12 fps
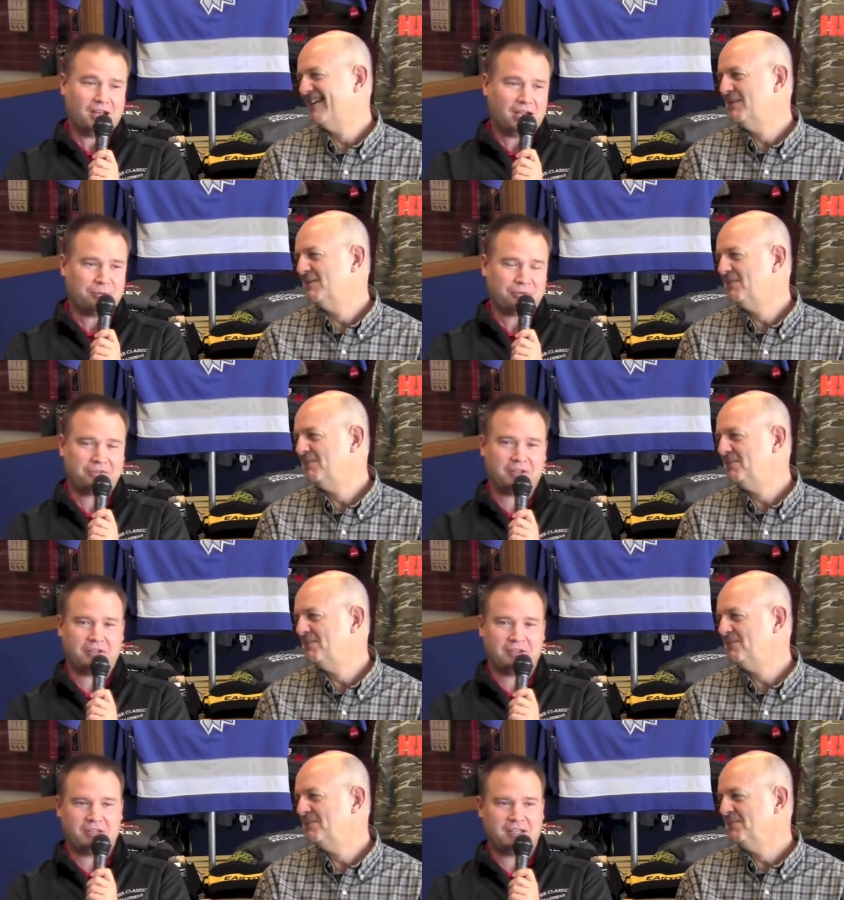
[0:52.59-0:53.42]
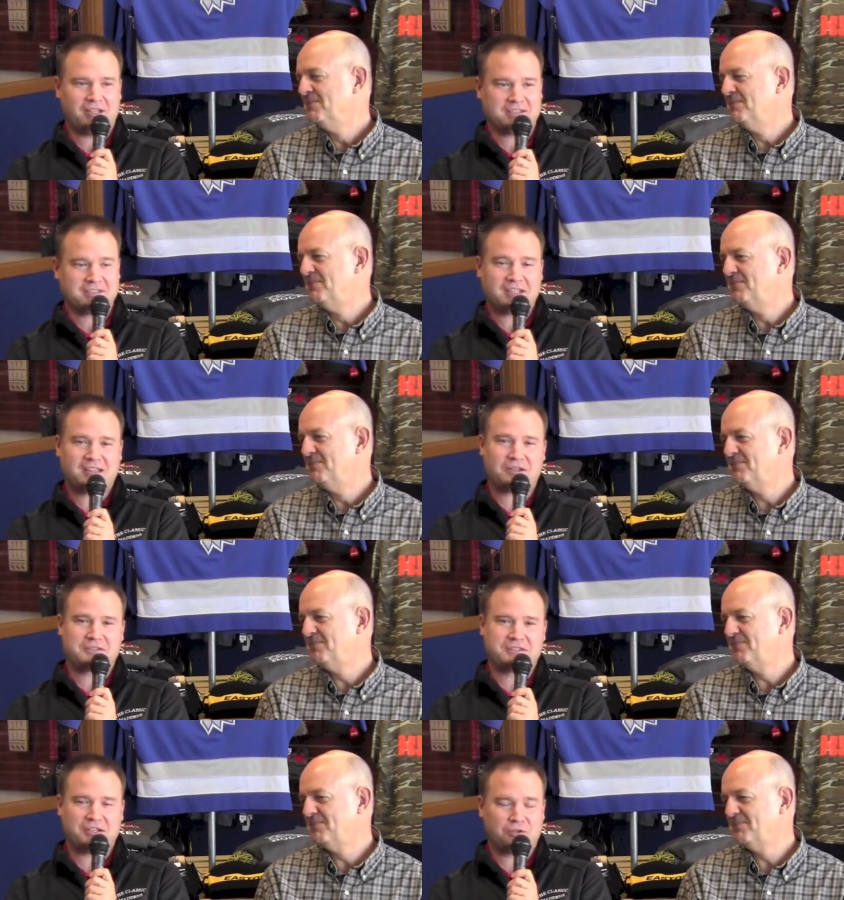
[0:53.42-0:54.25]
Speaker 1: I was sitting in the uh, Saint
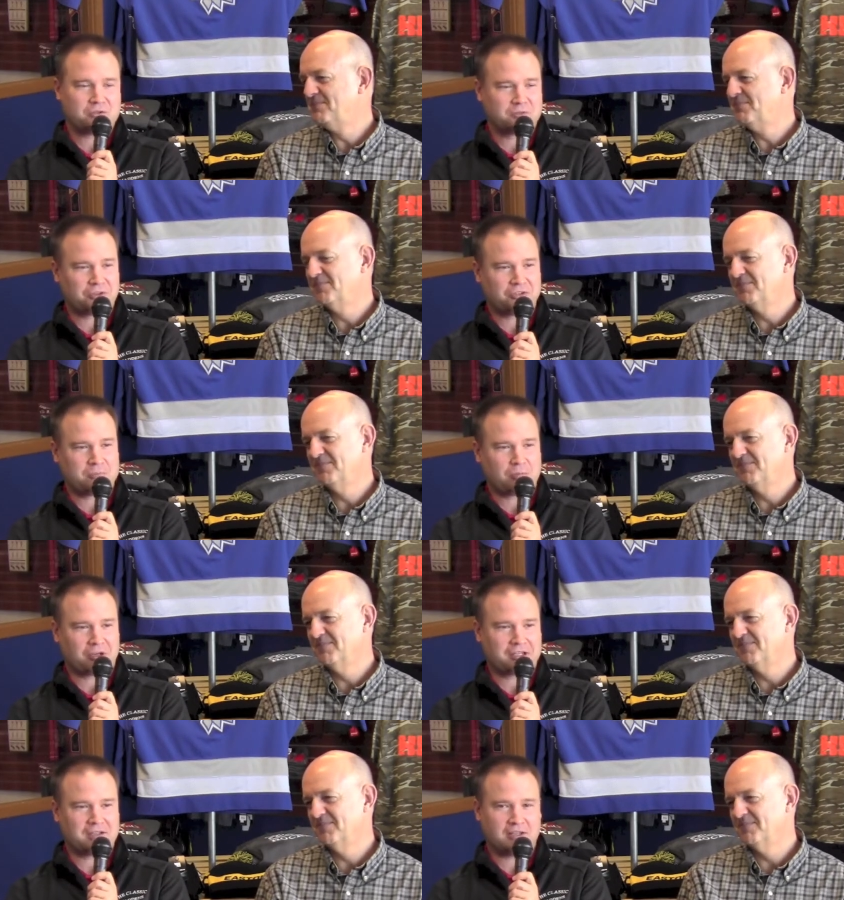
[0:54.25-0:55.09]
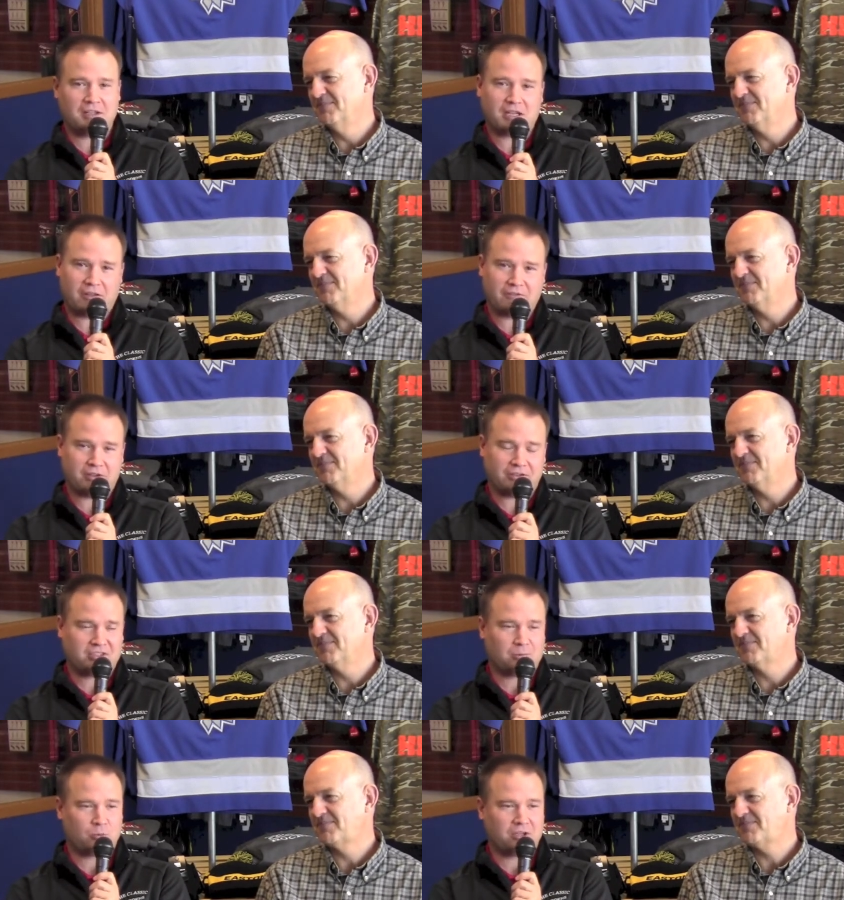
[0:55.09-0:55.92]
Cloud State University parking lot having a
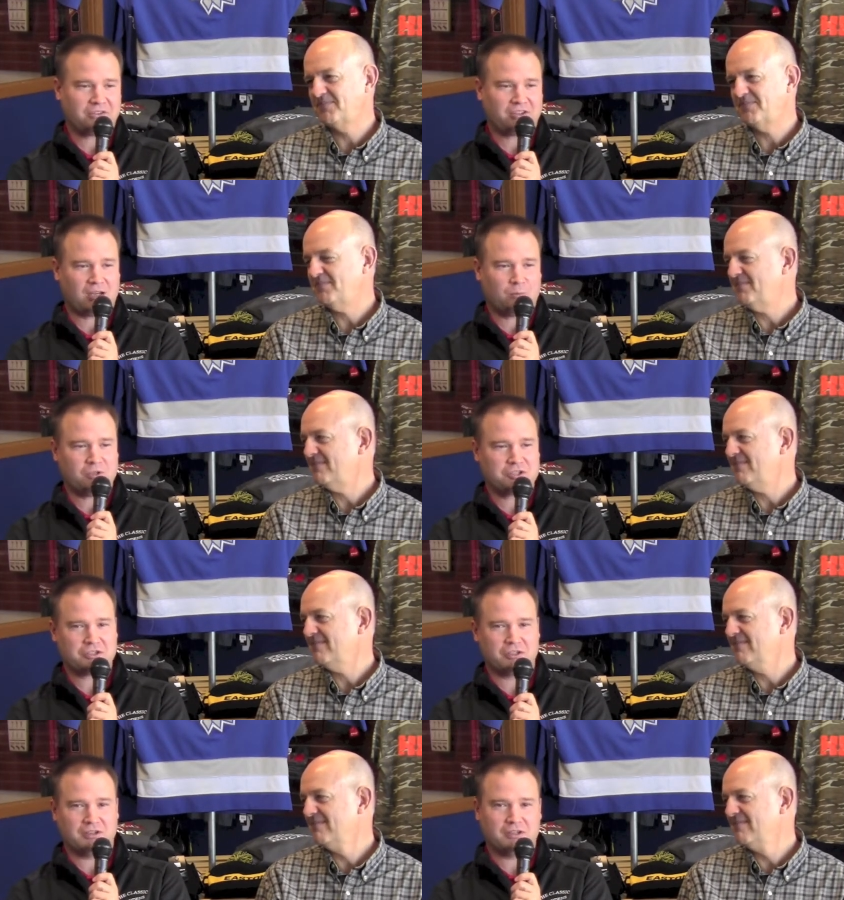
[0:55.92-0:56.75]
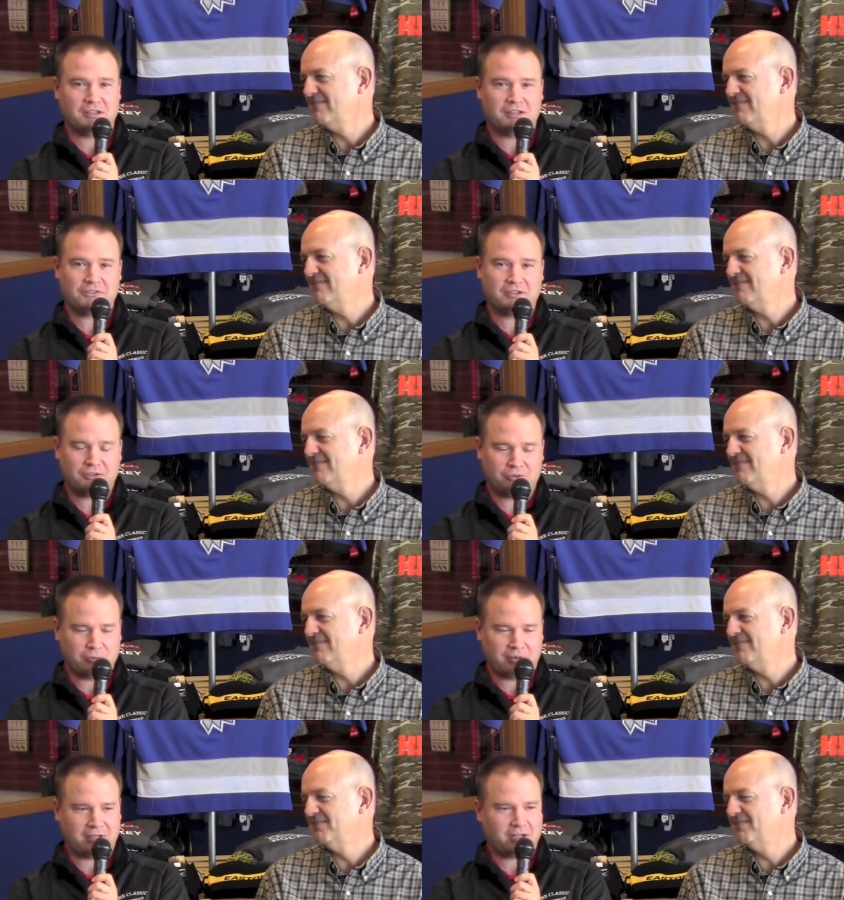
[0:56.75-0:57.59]
Subway sandwich and uh, listening
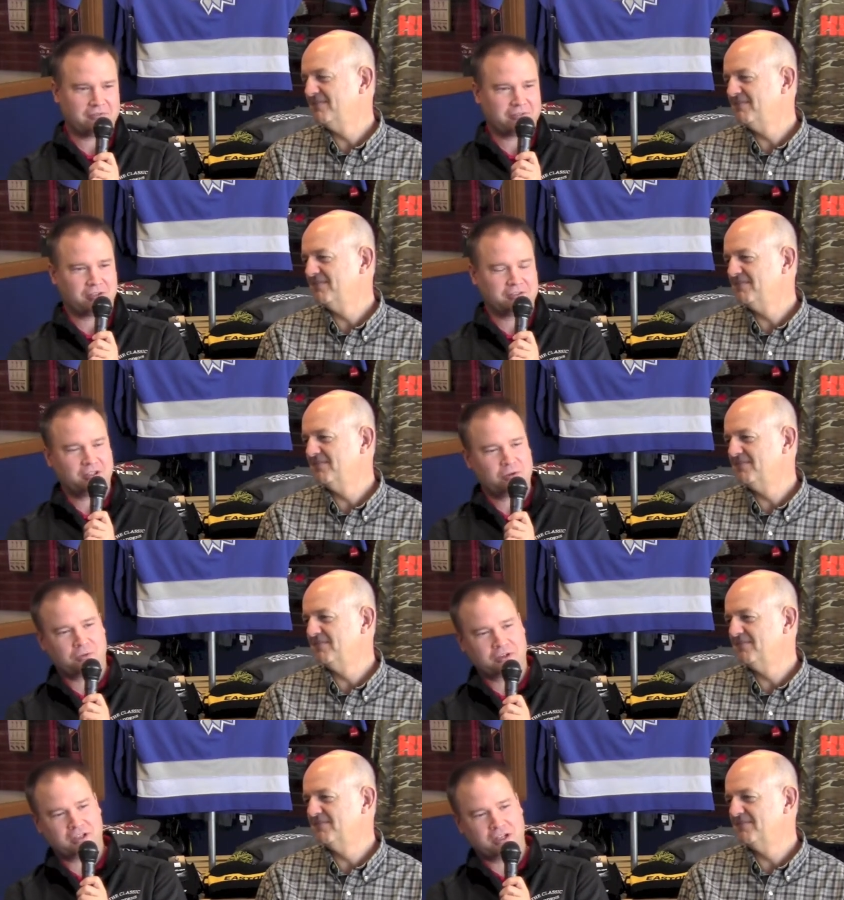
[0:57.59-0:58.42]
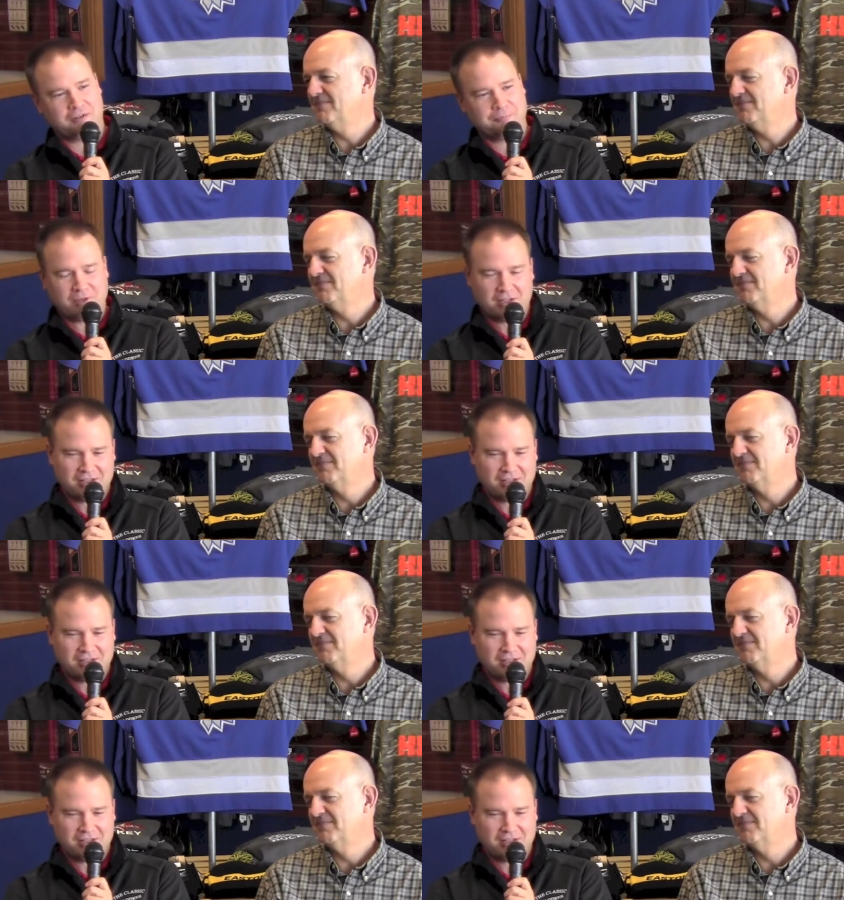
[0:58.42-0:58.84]
to my N F L network on